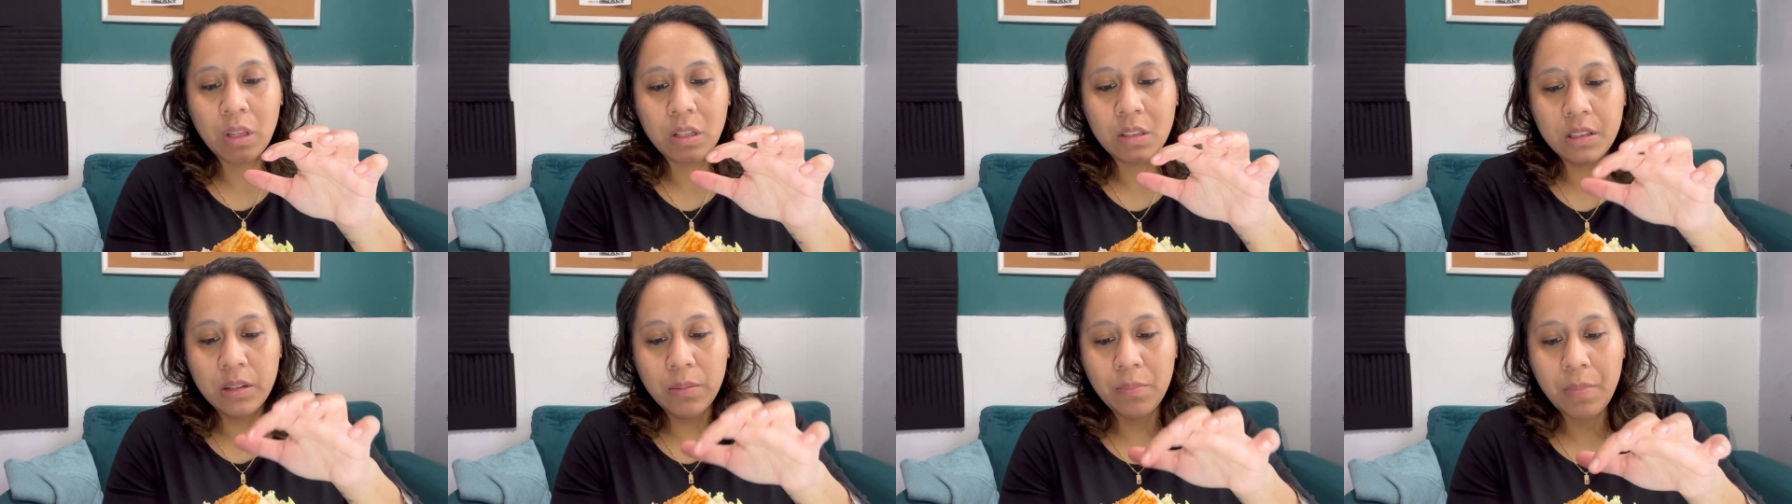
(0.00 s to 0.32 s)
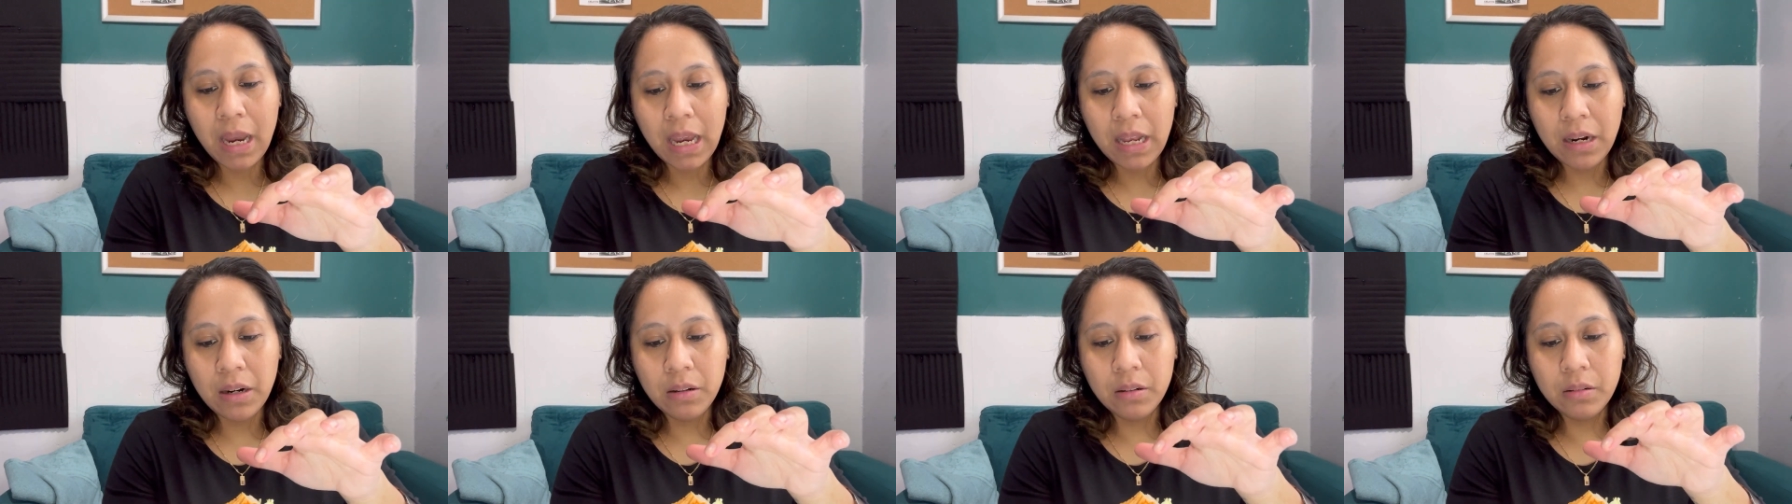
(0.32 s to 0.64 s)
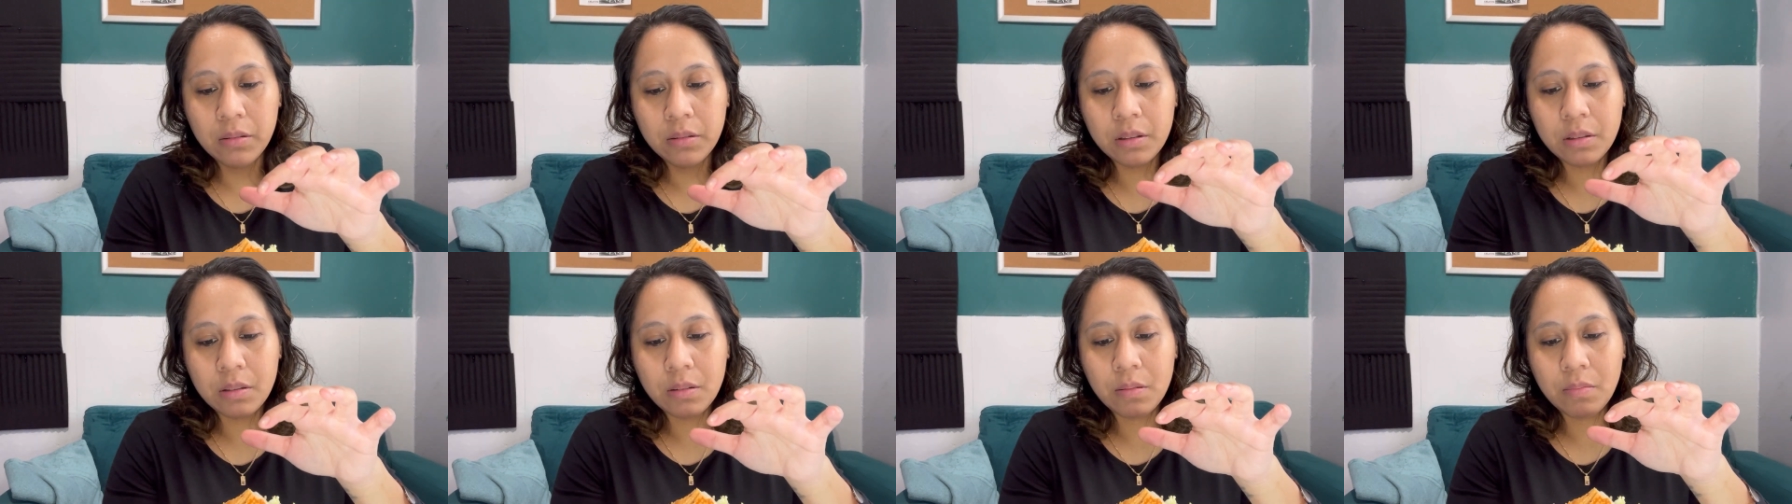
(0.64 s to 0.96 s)

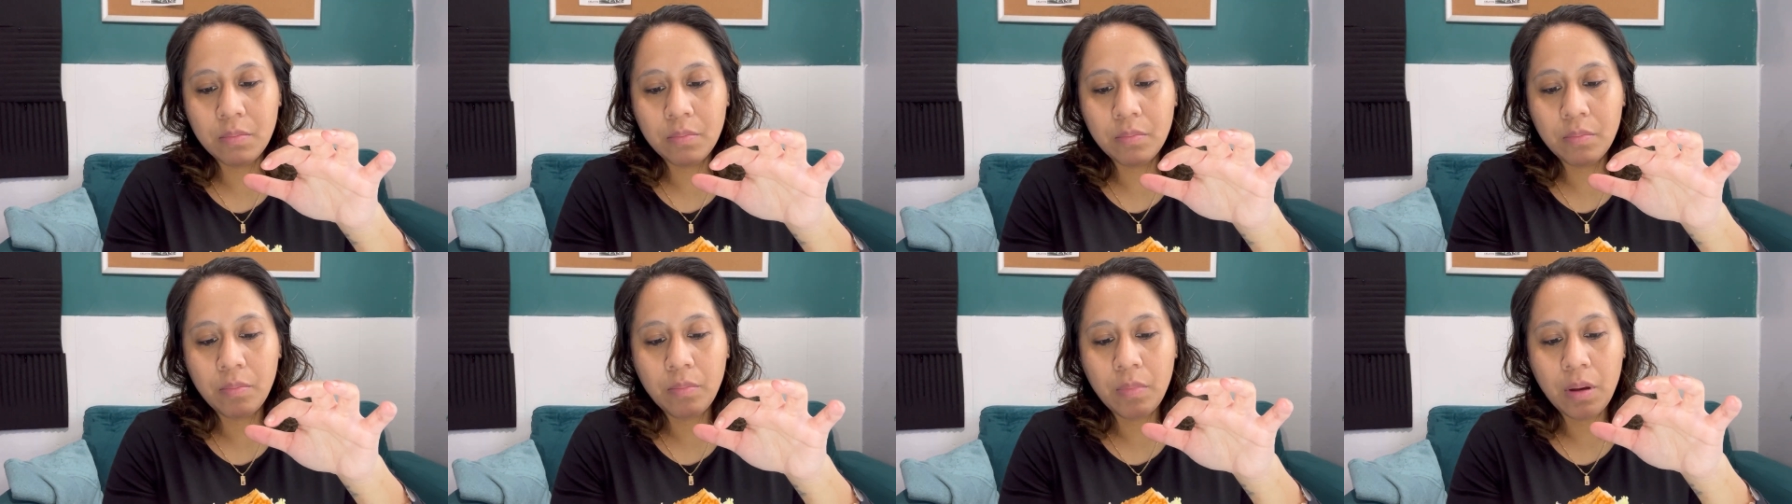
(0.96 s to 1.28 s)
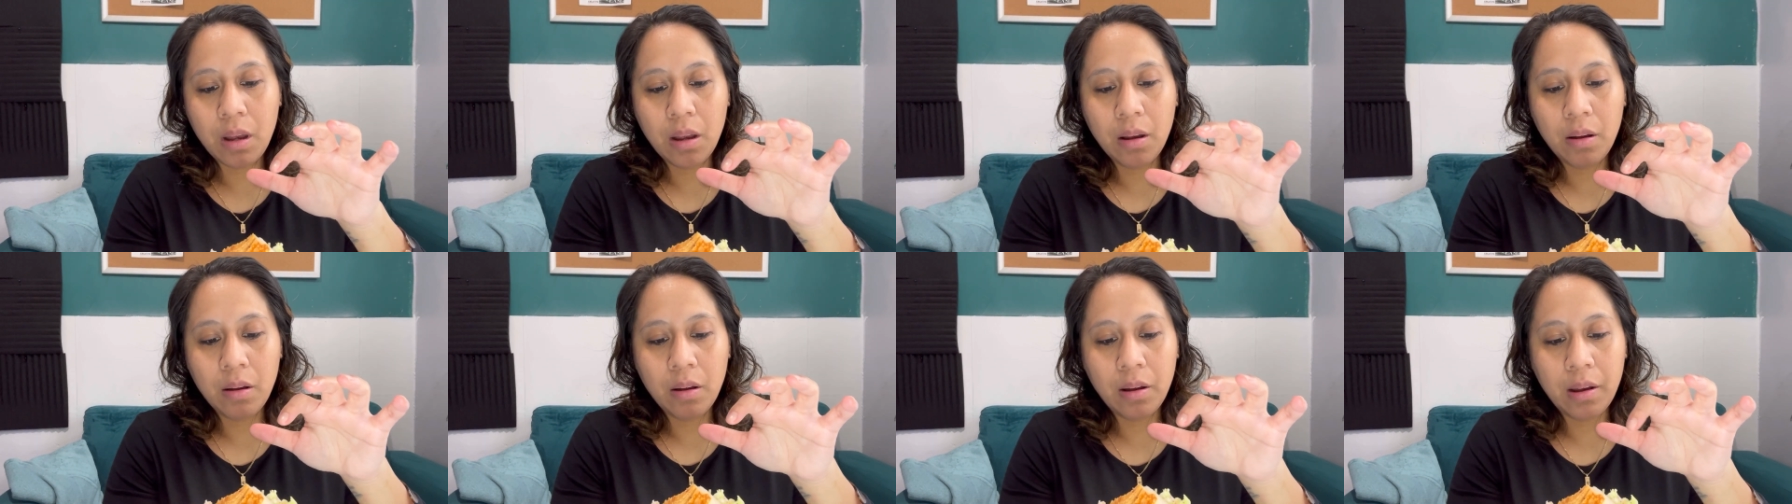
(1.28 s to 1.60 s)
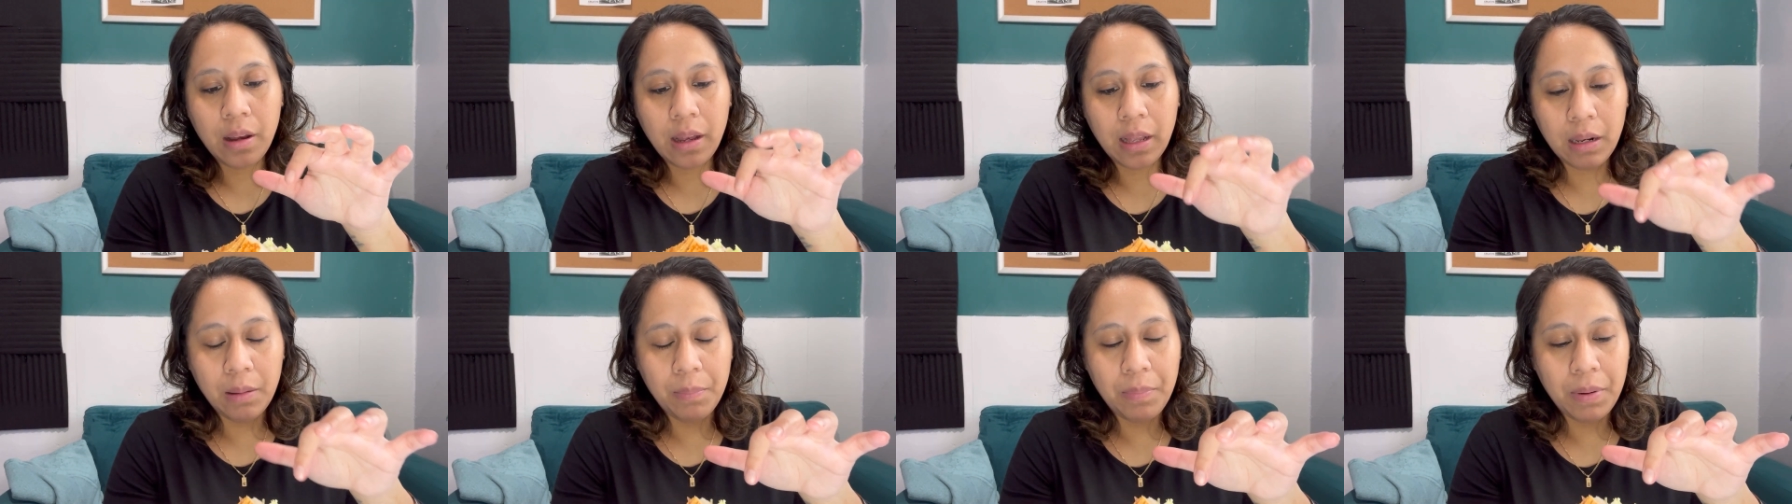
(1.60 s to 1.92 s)
tomatoes,
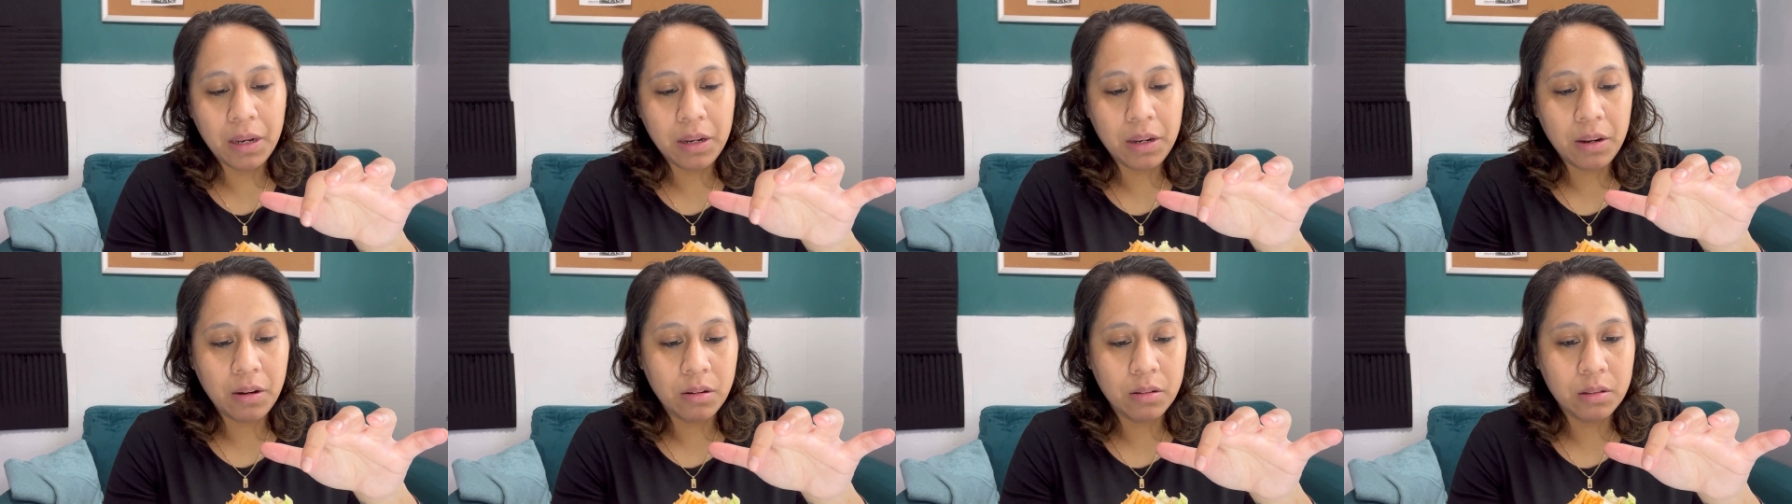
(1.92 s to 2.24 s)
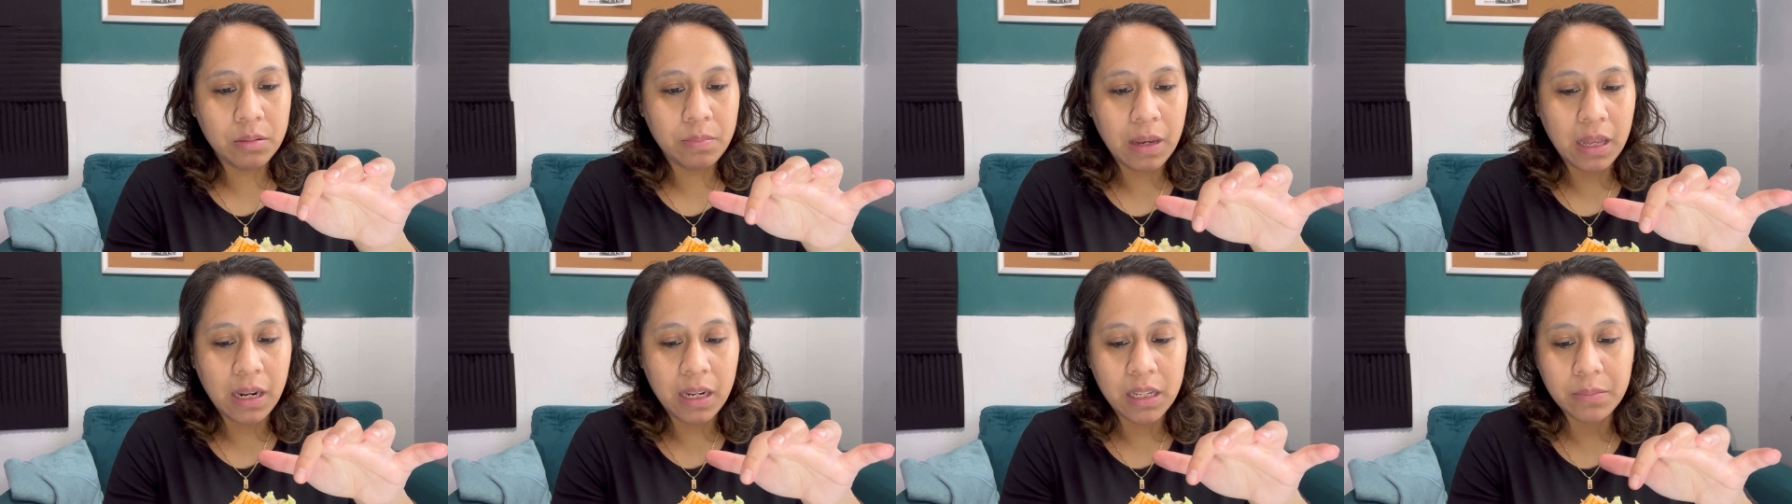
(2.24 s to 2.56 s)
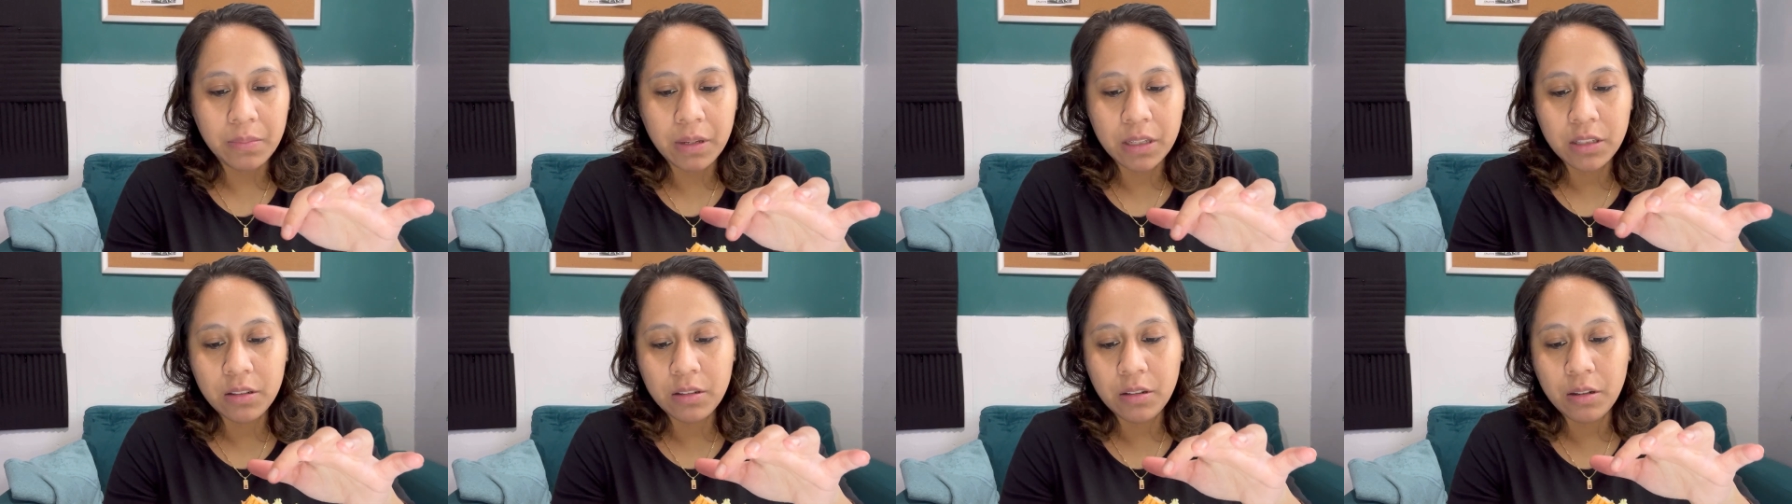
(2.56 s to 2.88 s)
jalapenos, mayonnaise,
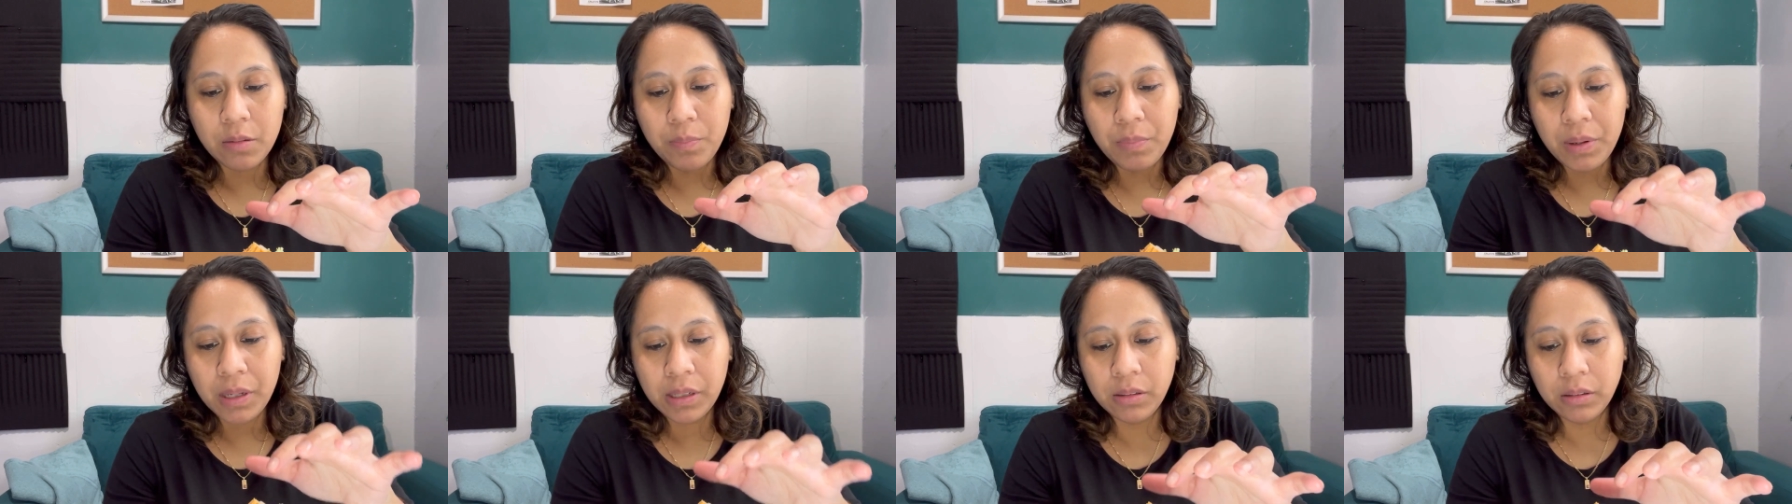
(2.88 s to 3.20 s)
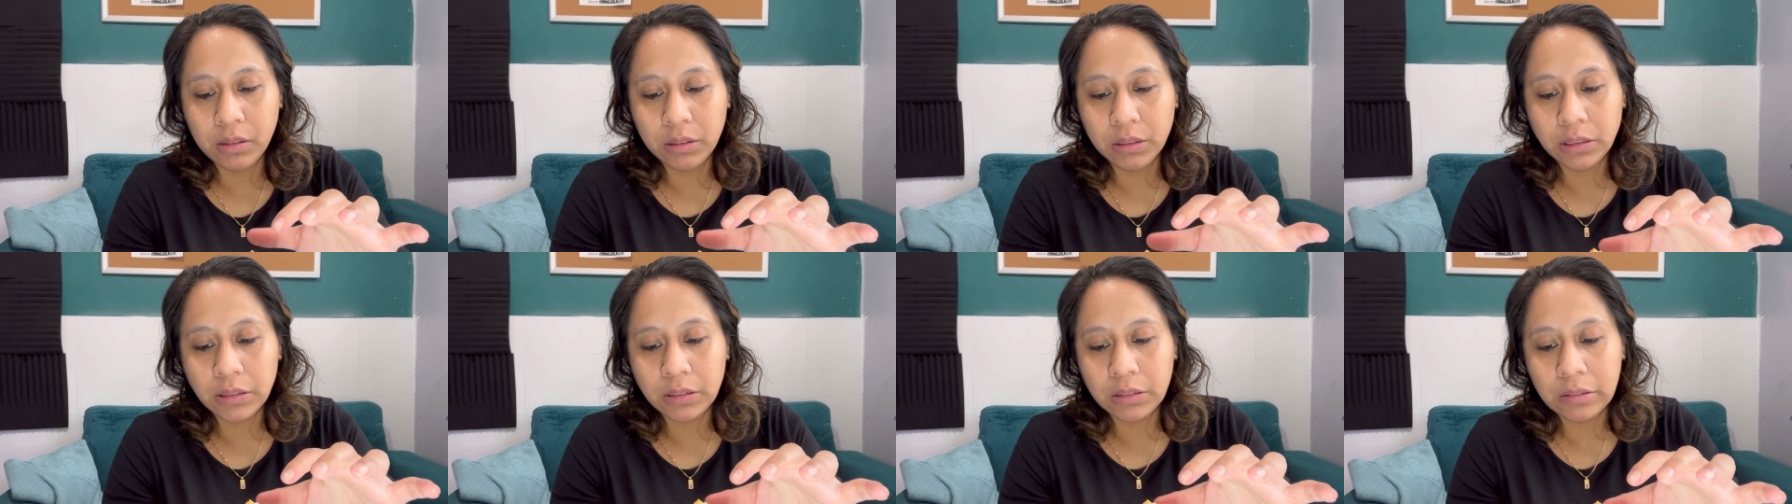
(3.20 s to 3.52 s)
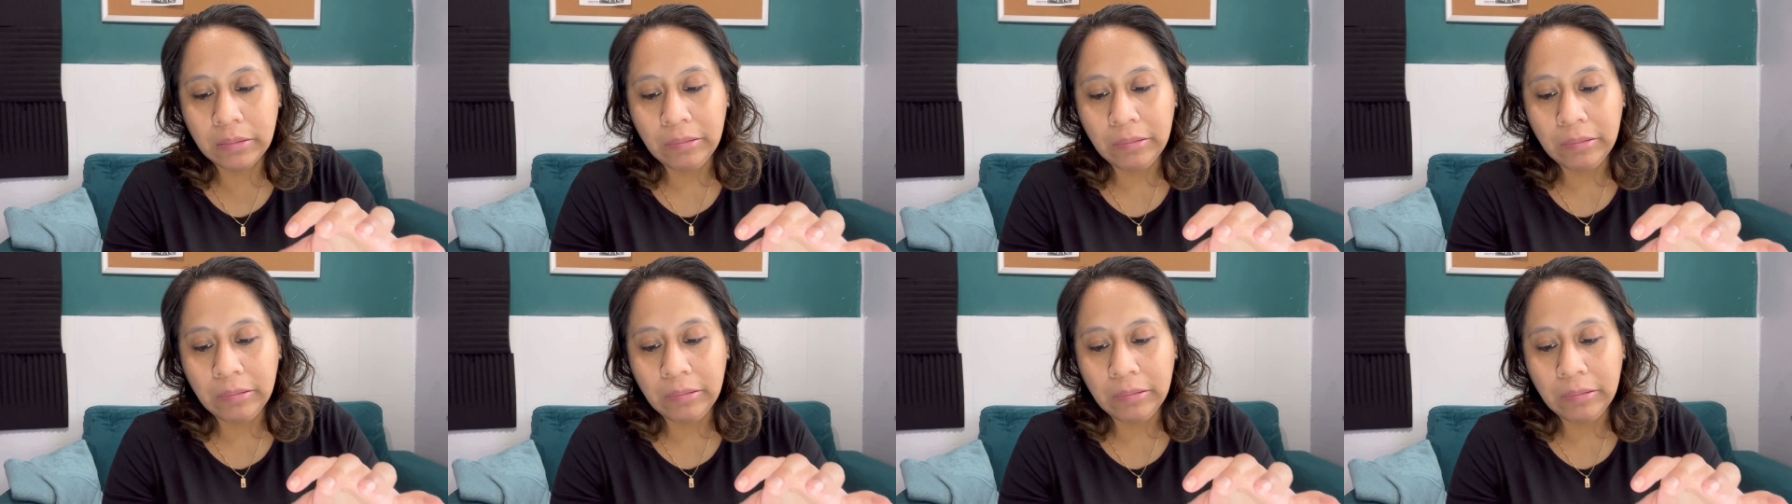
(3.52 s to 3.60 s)
mustard, pickles.